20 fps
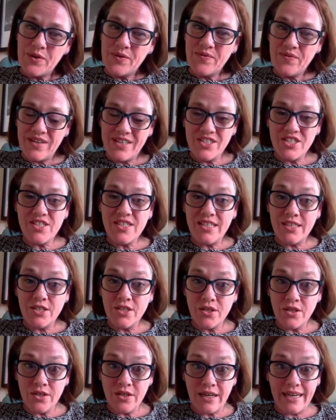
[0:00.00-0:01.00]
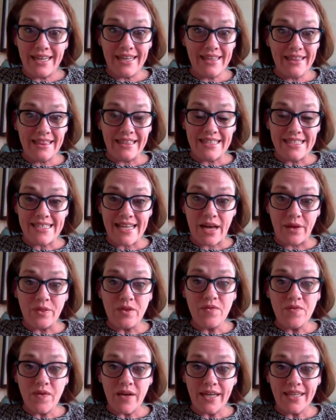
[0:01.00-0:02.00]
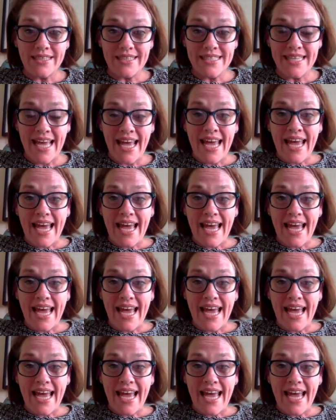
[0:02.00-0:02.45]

French teacher in the south of France,